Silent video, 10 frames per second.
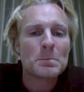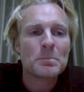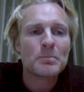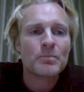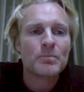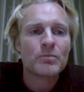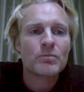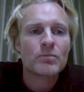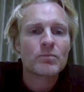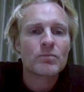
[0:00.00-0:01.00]

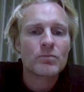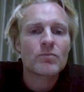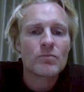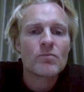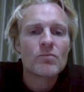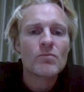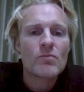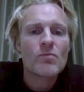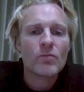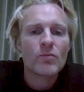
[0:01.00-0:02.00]

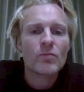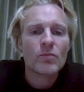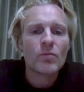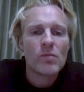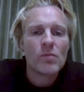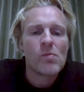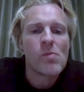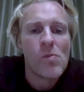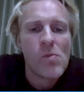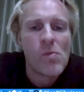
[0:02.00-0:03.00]

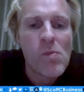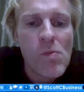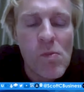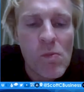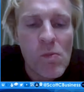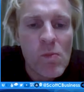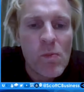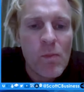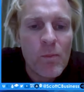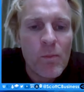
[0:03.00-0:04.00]

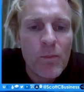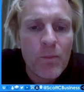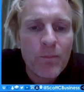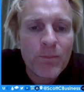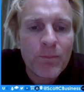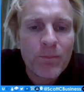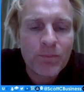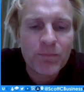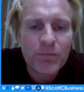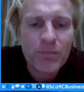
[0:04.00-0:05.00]

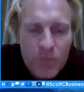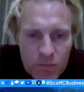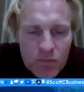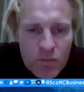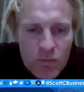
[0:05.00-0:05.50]
This person isn't speaking.